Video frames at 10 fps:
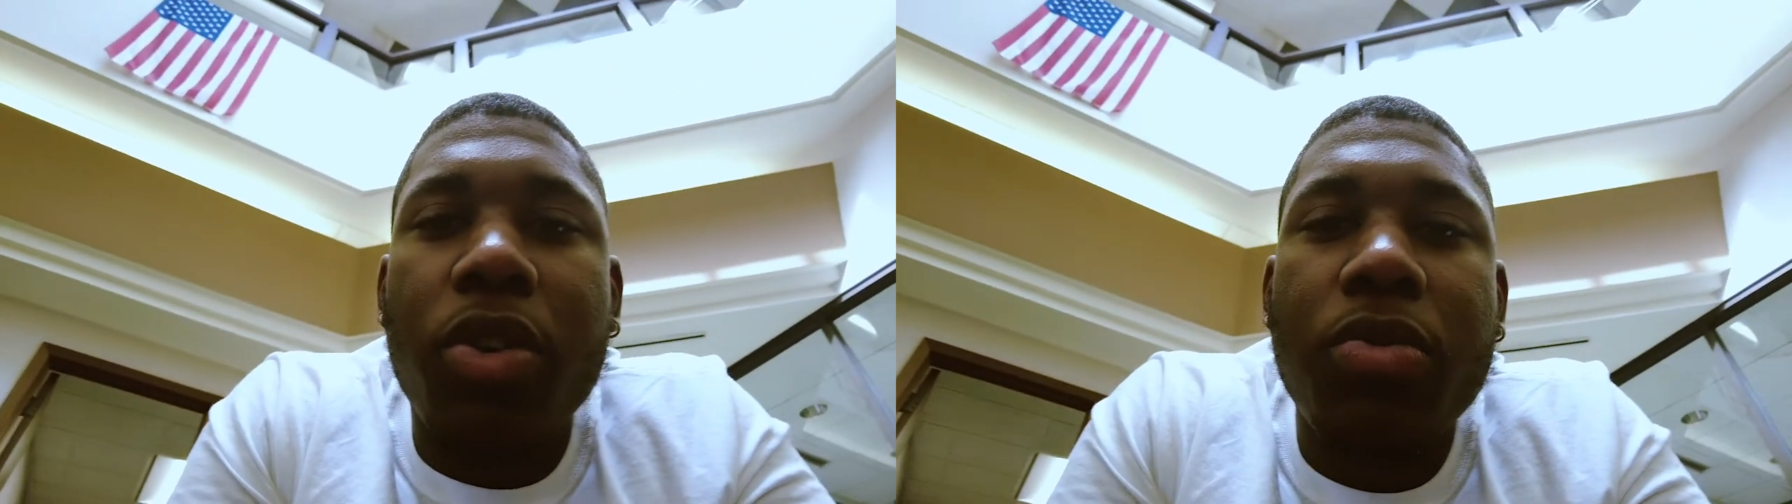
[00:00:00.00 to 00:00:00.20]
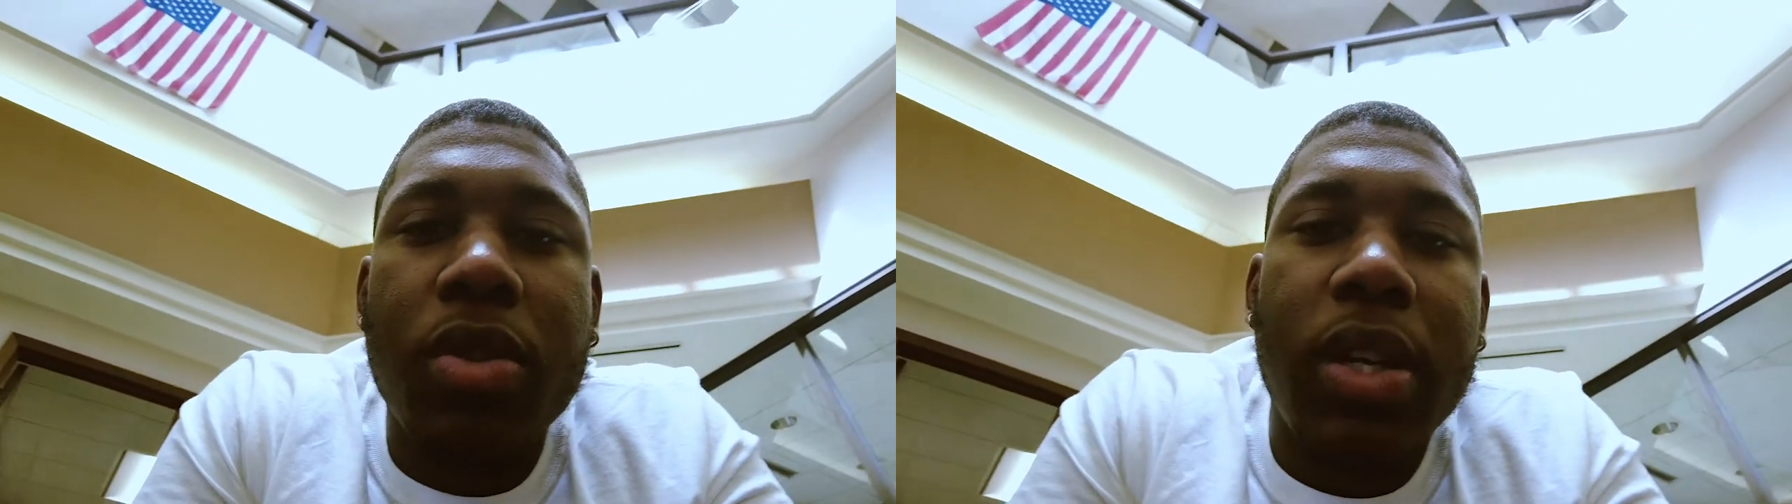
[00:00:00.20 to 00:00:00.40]

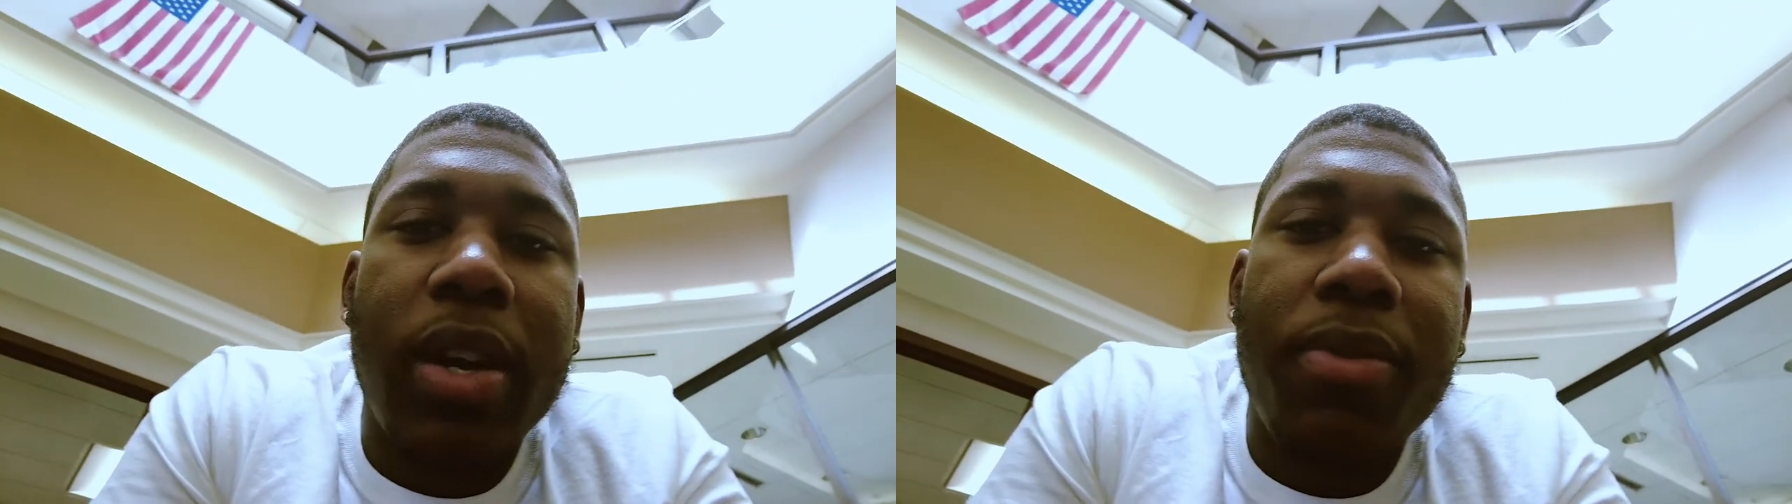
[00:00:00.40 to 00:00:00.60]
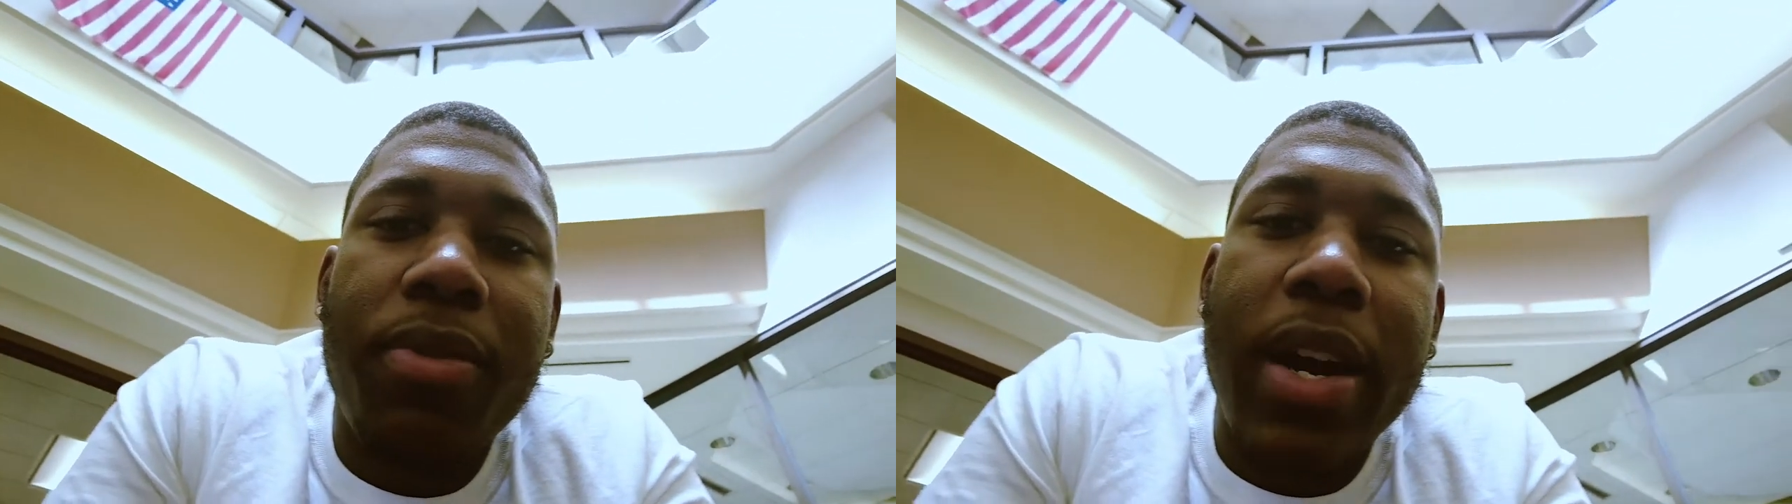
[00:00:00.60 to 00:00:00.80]
using
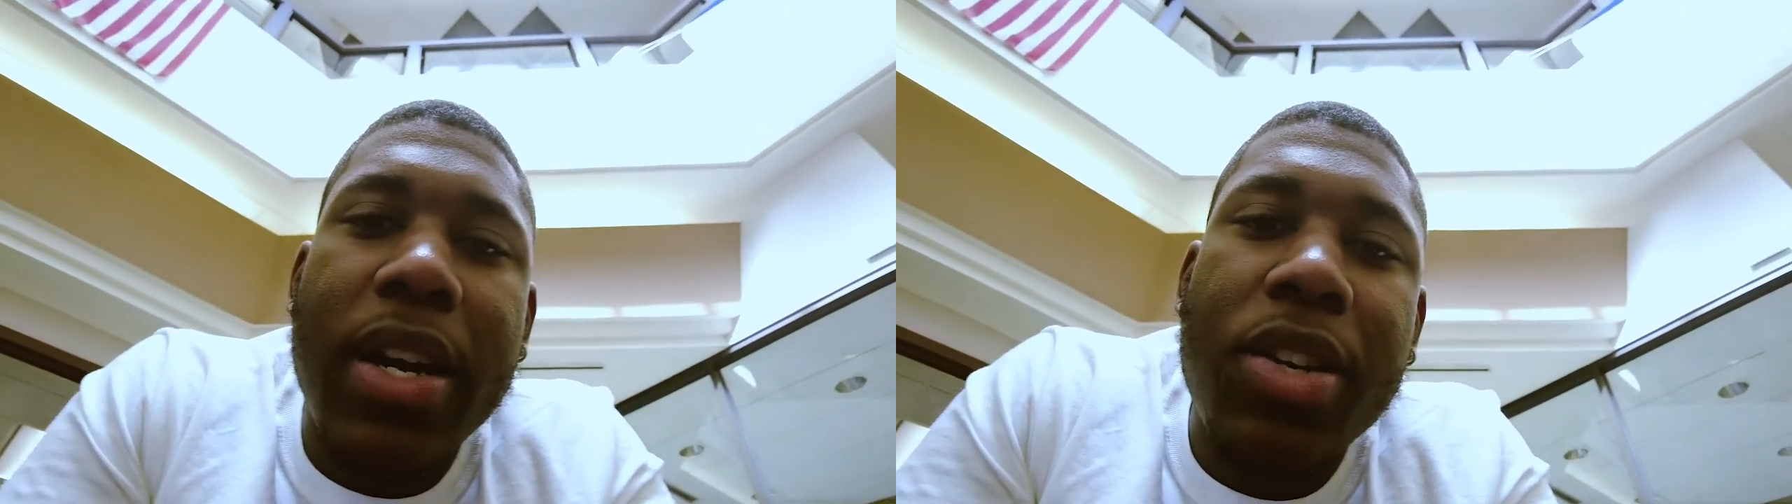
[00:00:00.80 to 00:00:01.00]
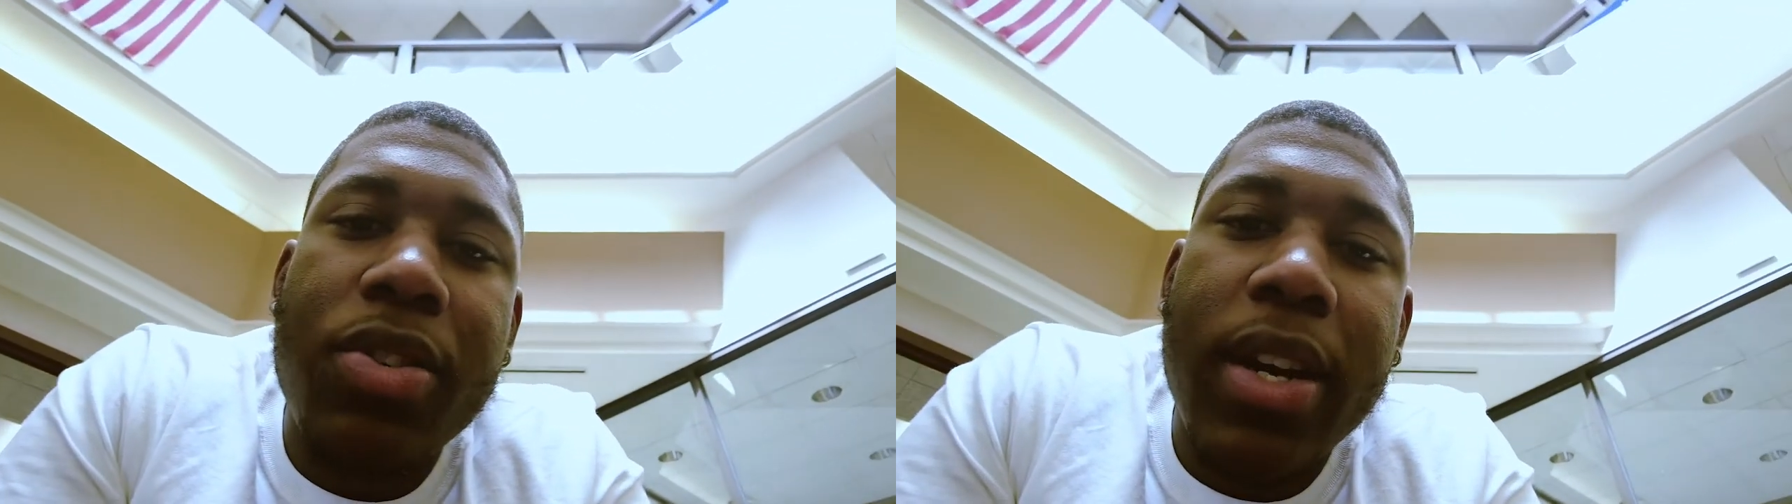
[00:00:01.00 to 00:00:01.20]
a
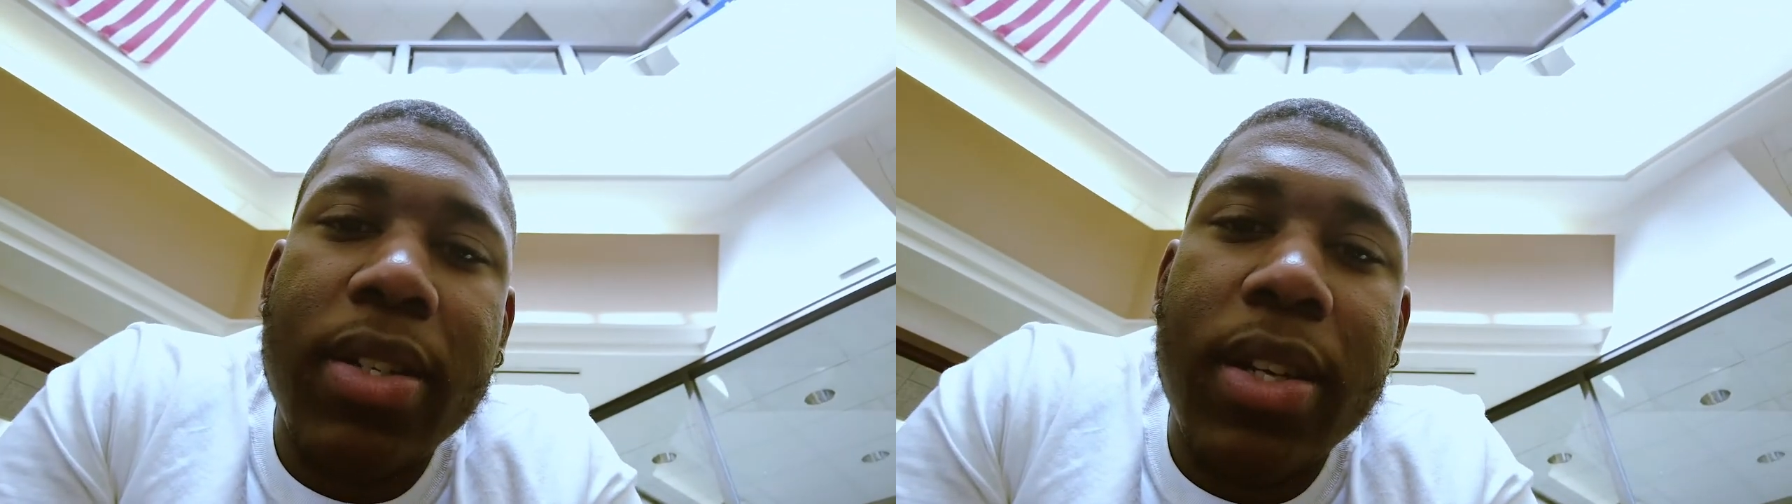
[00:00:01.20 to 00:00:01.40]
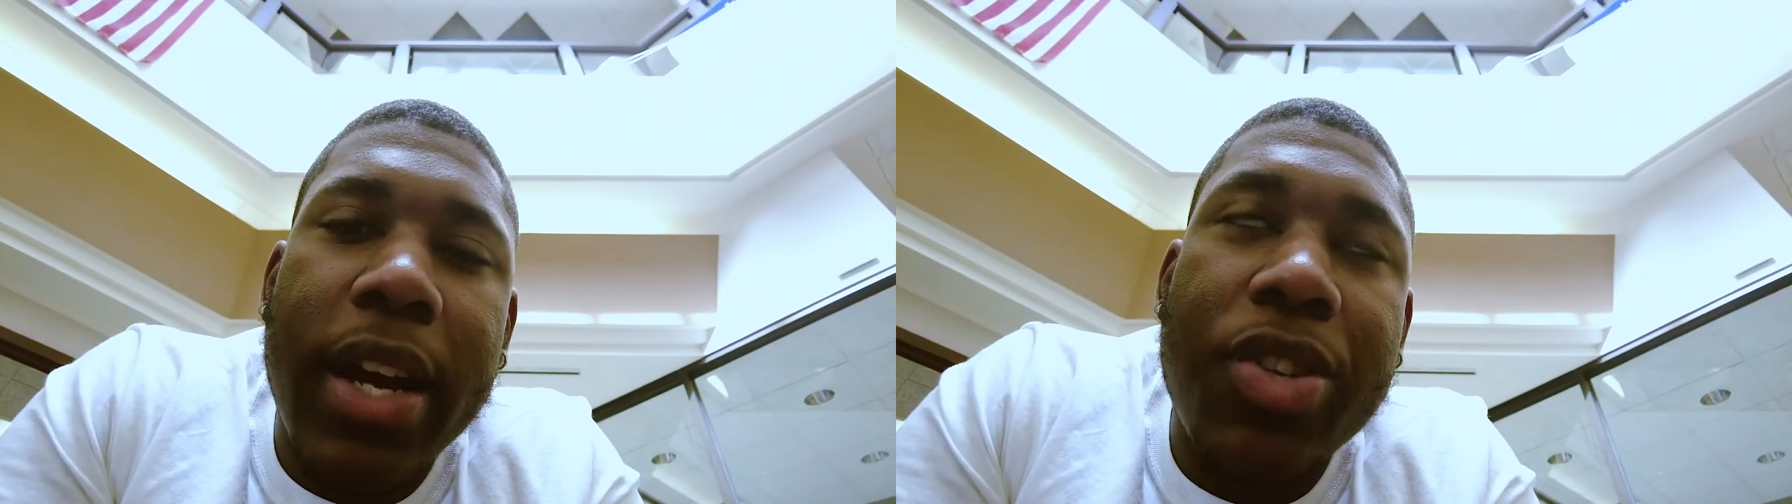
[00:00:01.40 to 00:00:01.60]
friend address
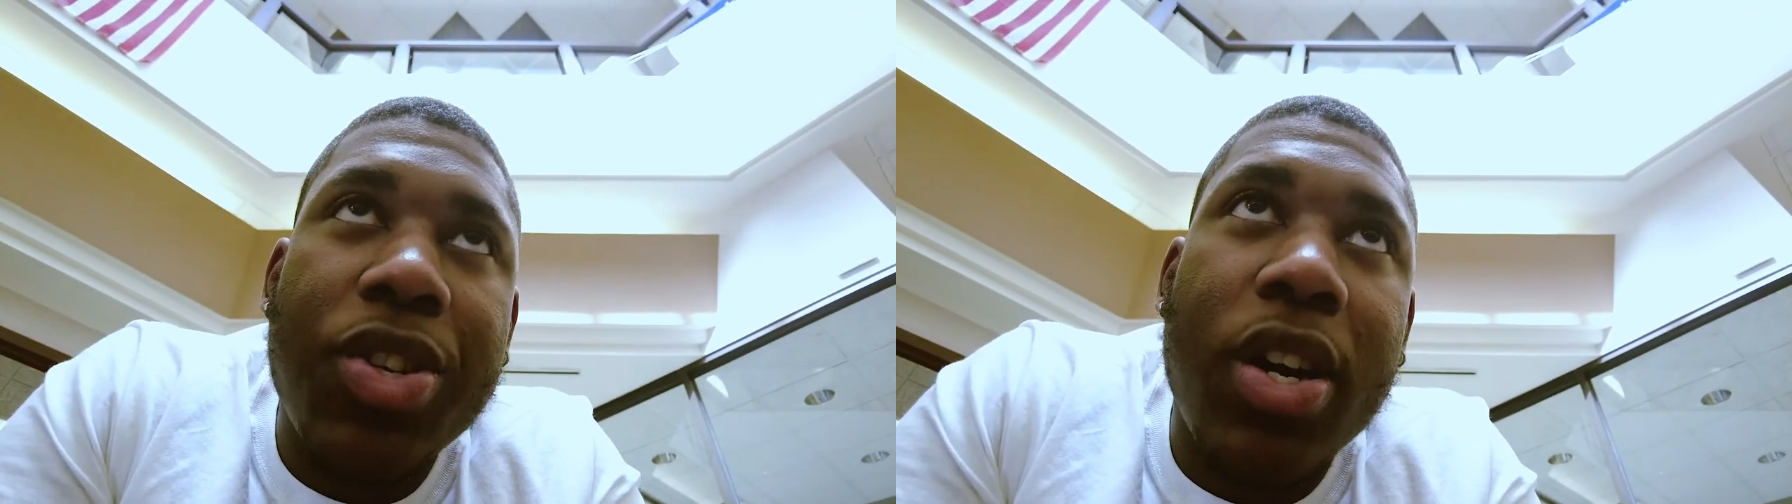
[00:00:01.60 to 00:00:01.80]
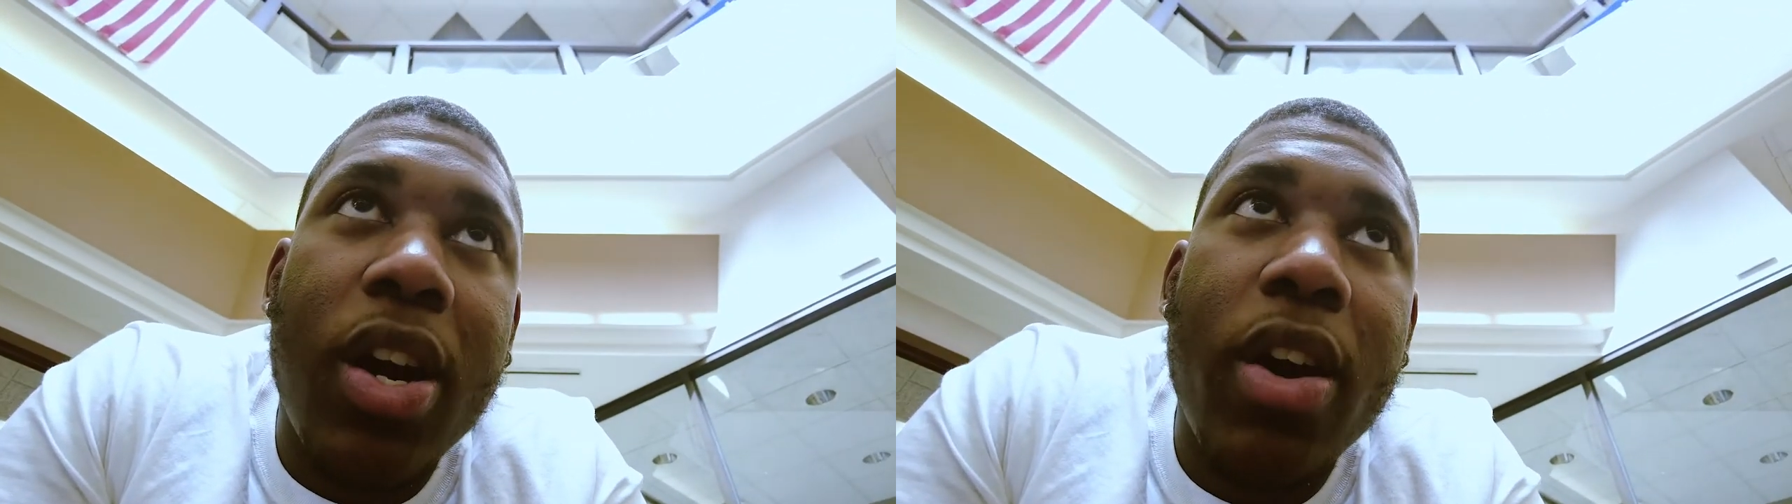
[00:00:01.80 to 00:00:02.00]
to get
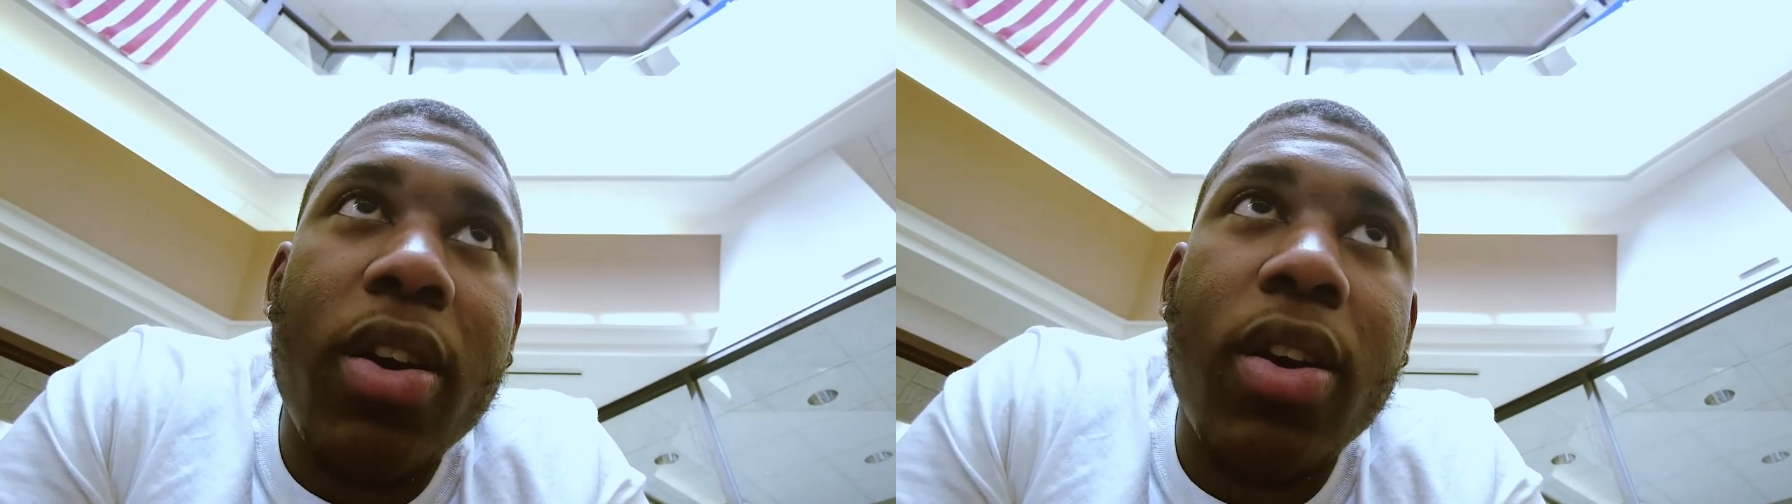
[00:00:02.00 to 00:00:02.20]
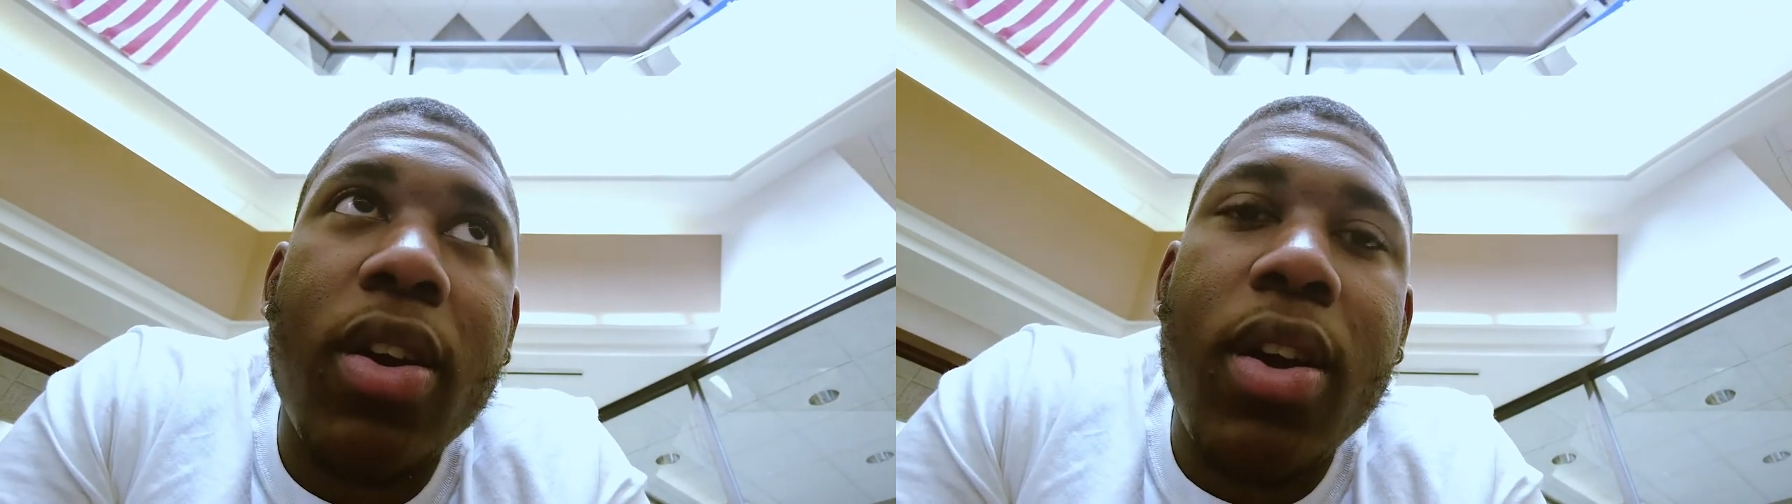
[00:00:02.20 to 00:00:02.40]
your card,